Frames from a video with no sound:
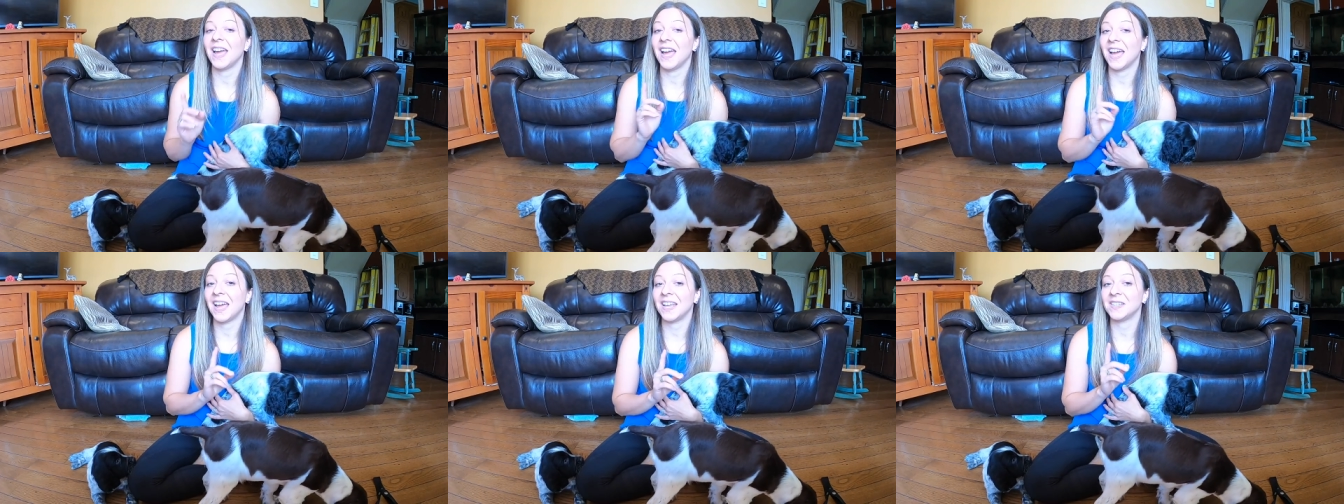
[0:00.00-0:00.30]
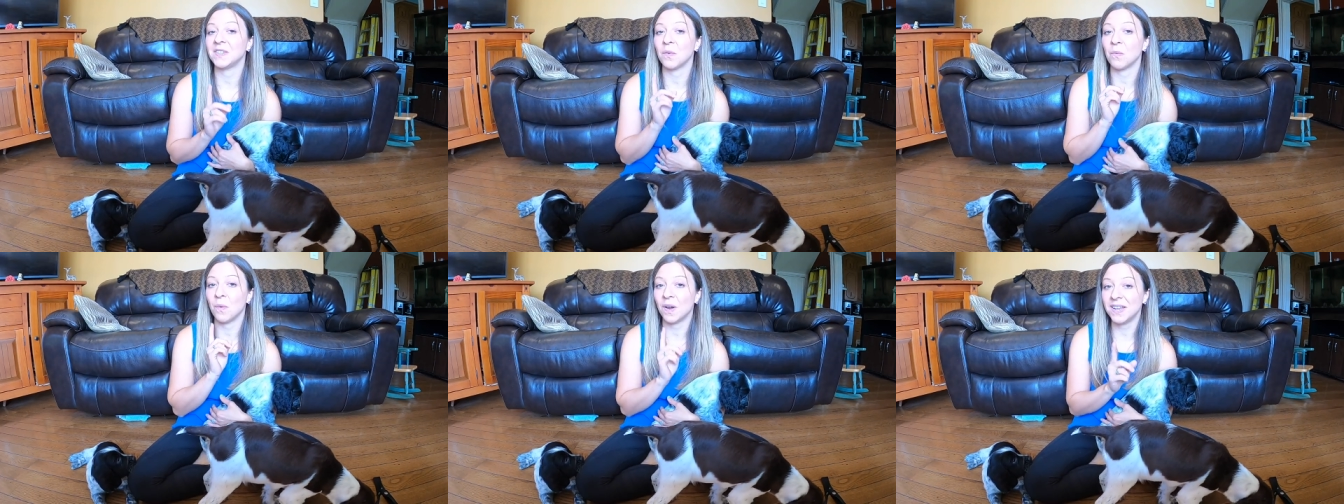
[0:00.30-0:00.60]

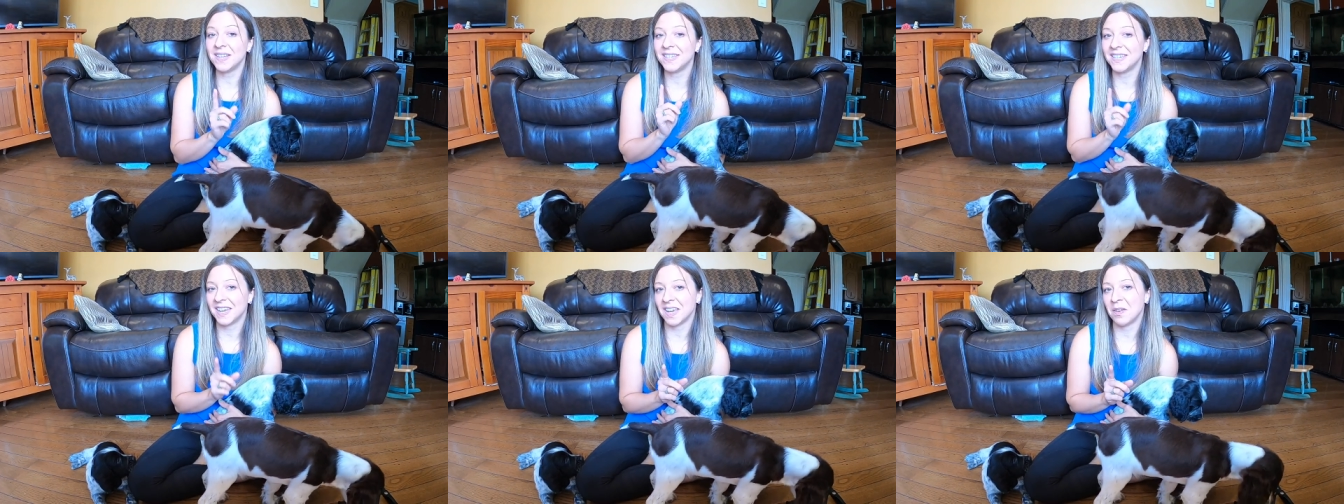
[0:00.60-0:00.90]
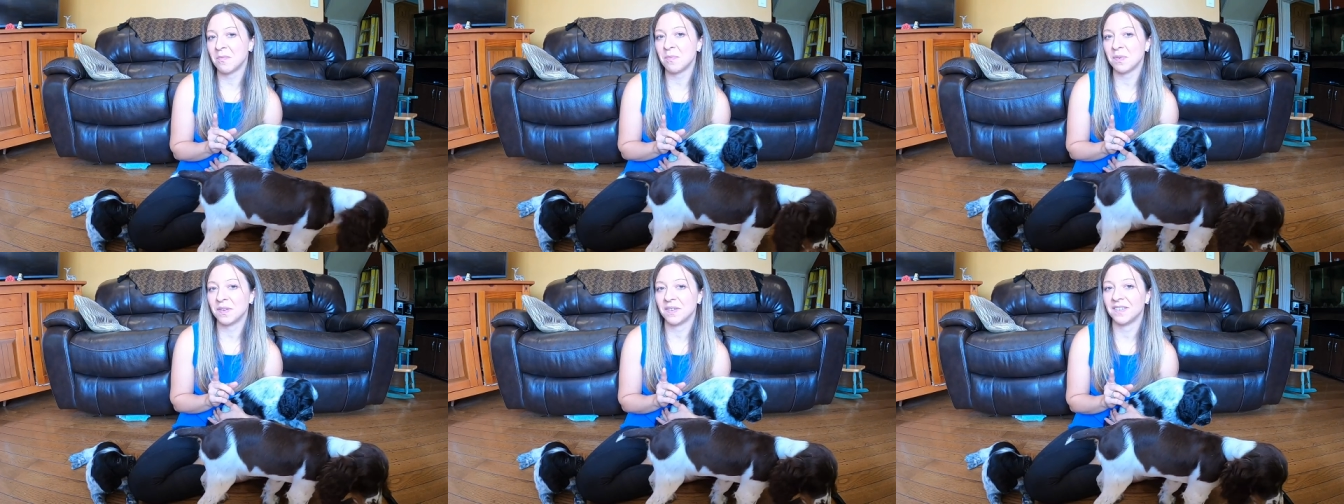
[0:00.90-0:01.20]
And one
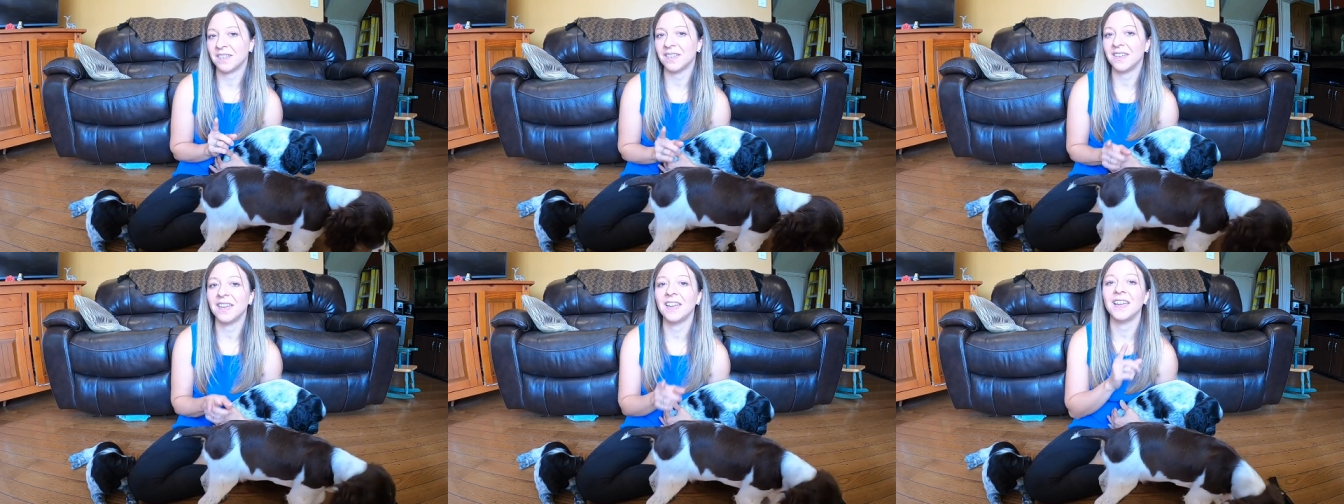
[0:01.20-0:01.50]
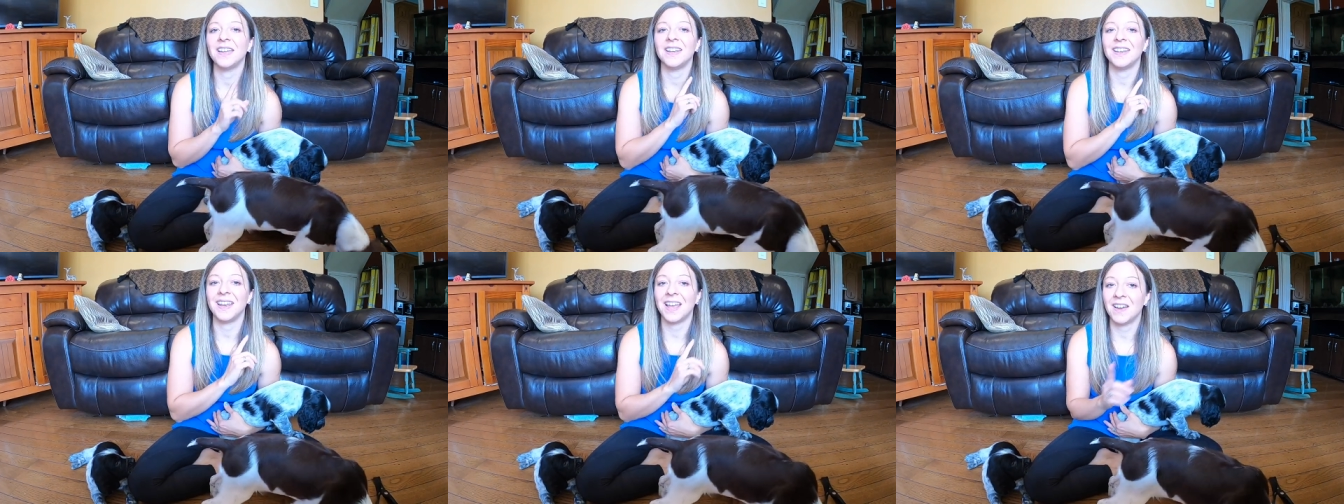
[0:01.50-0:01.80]
tip
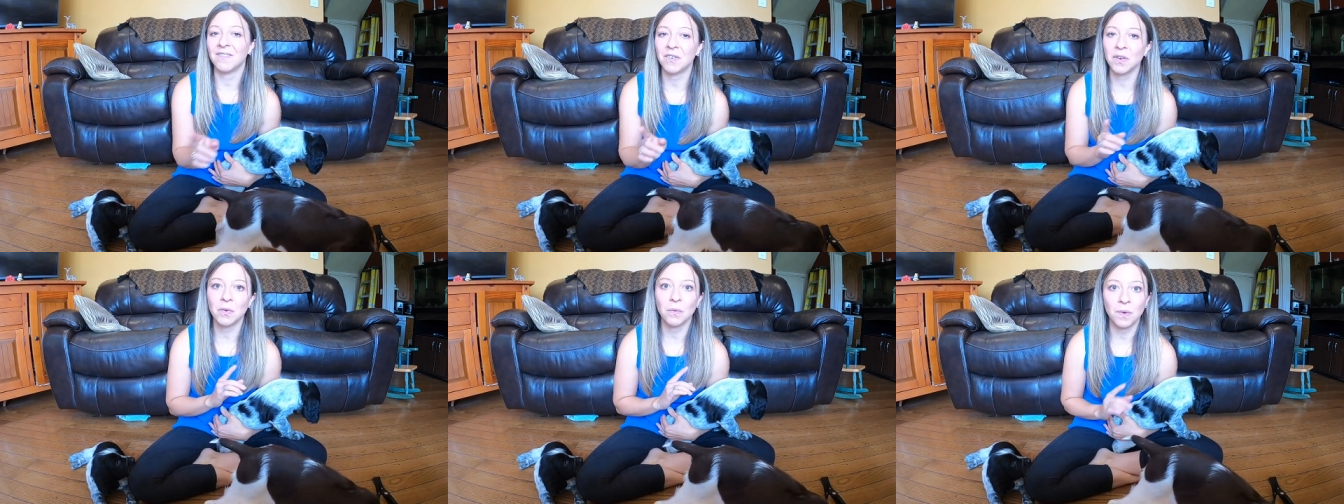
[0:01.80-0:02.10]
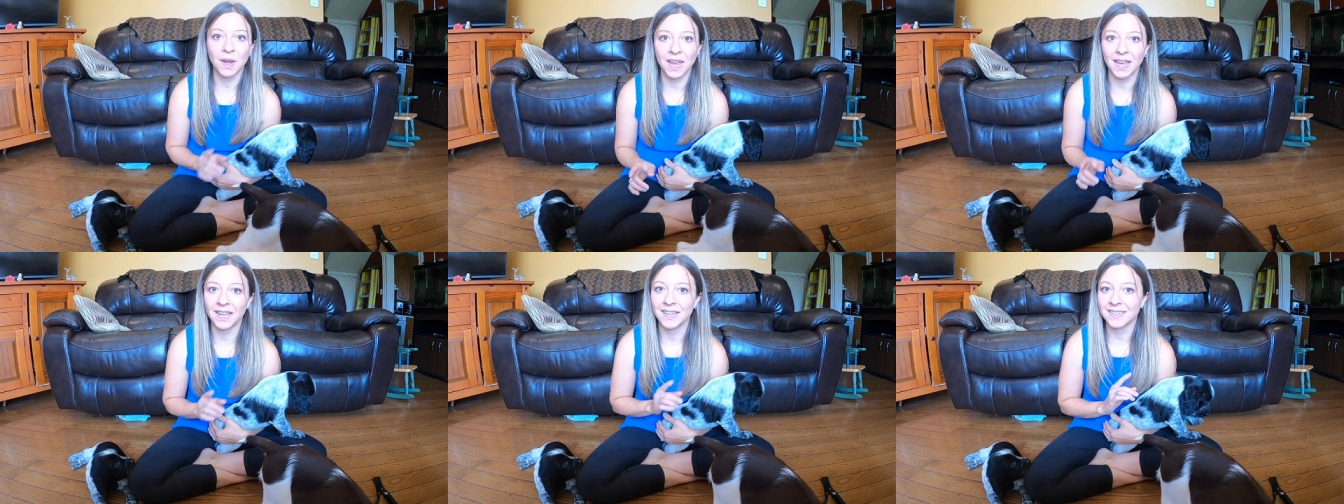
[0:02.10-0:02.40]
Never
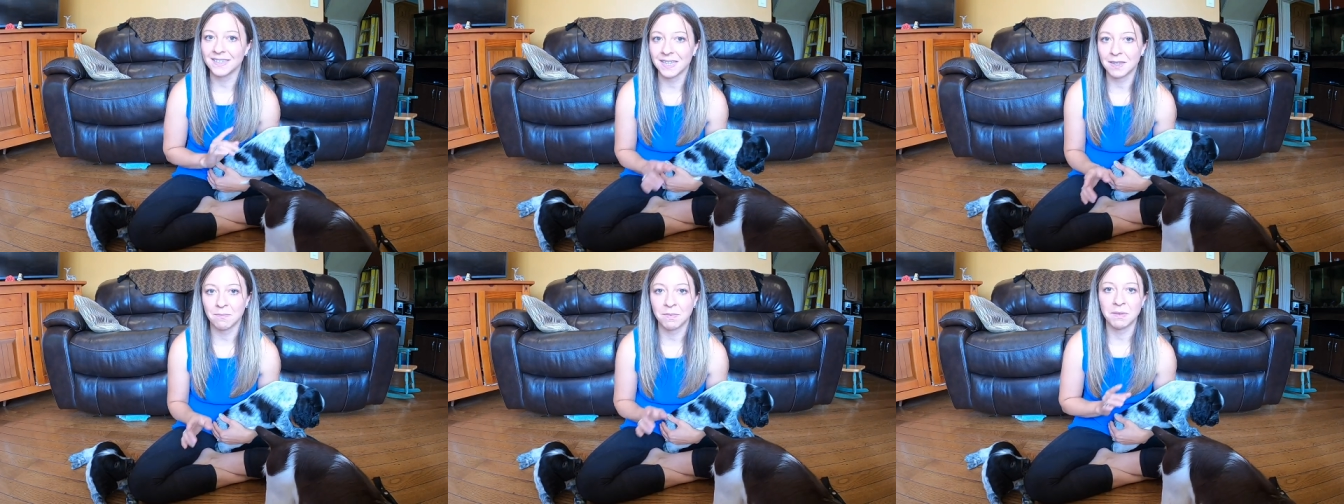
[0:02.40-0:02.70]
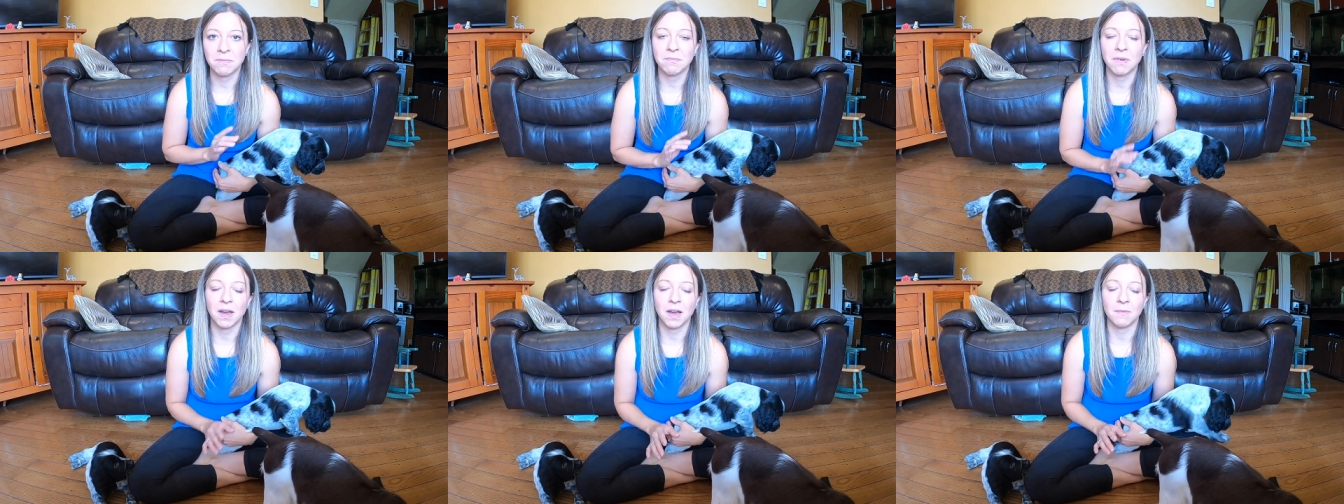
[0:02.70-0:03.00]
wake a
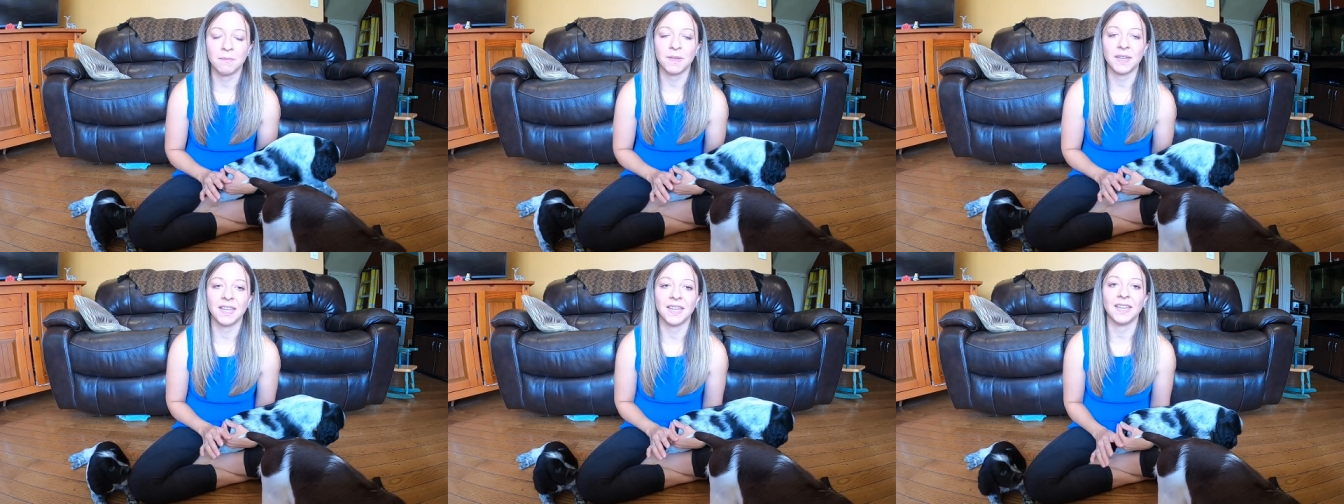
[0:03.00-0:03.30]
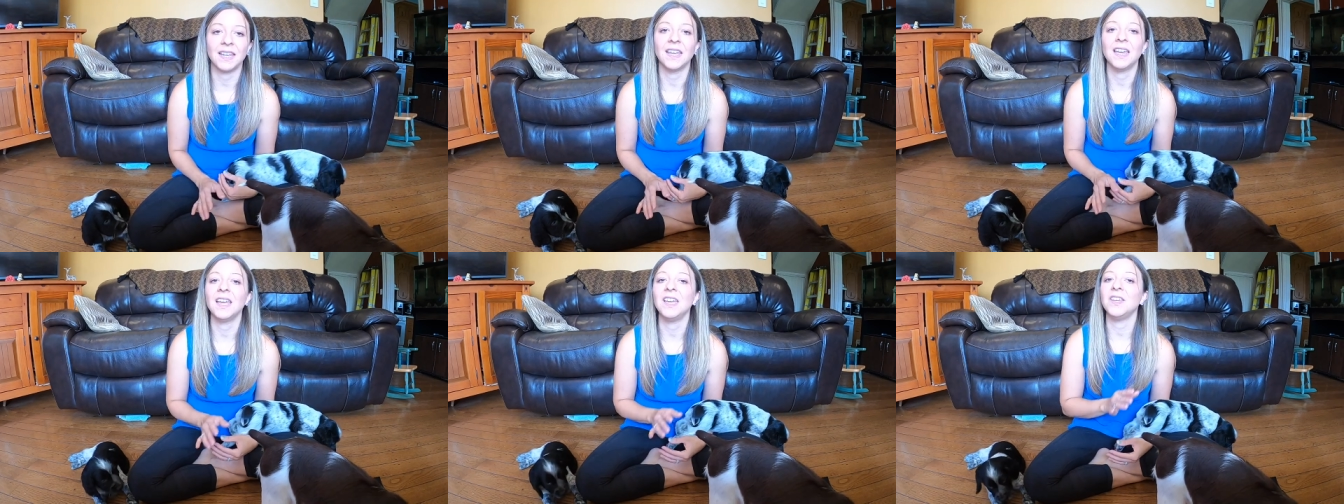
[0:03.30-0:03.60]
sleeping
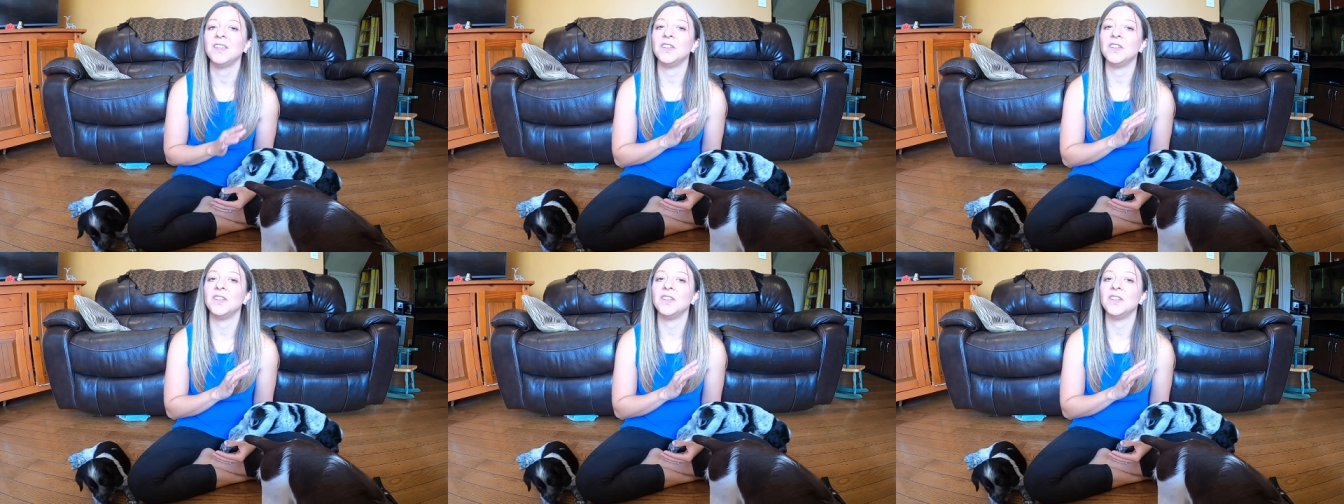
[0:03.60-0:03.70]
puppy.